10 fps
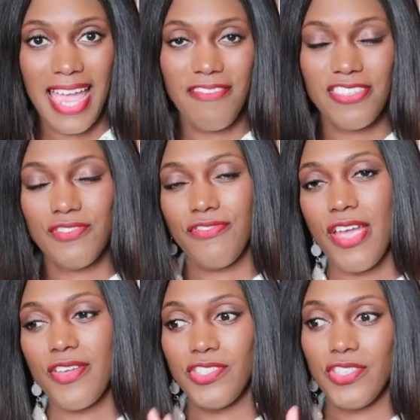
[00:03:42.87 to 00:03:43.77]
Harrod's
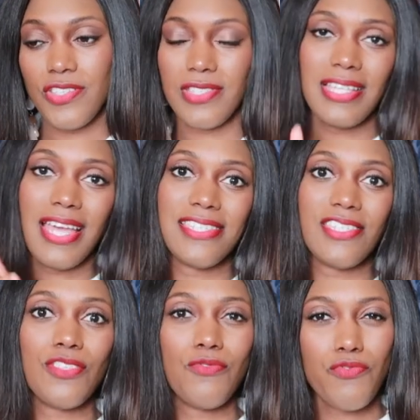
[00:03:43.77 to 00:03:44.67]
Rose,
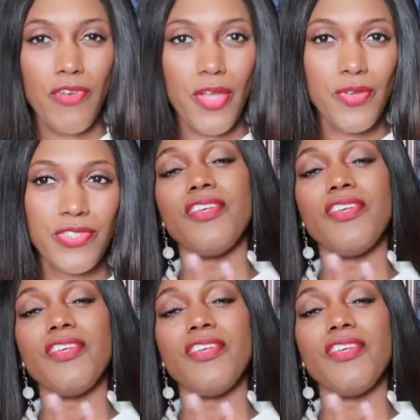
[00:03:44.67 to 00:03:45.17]
utilizes the rose.